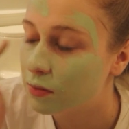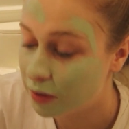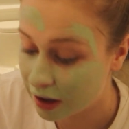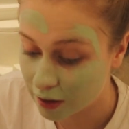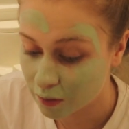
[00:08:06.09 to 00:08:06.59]

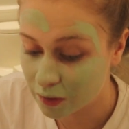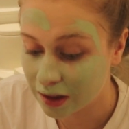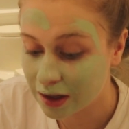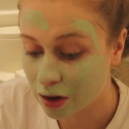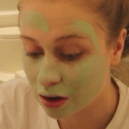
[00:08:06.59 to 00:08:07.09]
but it
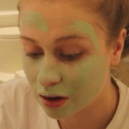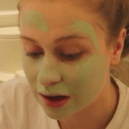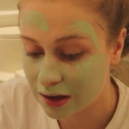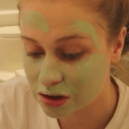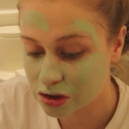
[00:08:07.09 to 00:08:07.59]
really
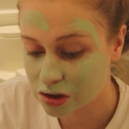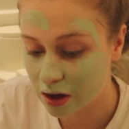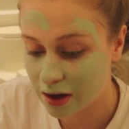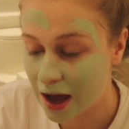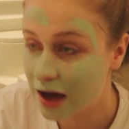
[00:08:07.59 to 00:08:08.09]
hurt and it just
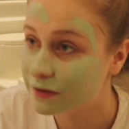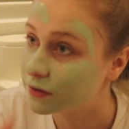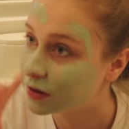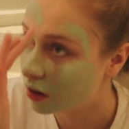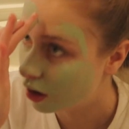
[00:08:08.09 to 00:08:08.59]
got half
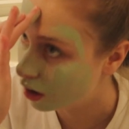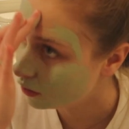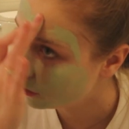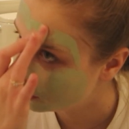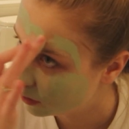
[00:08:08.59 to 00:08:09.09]
of it
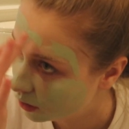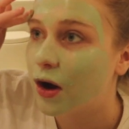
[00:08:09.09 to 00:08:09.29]
off.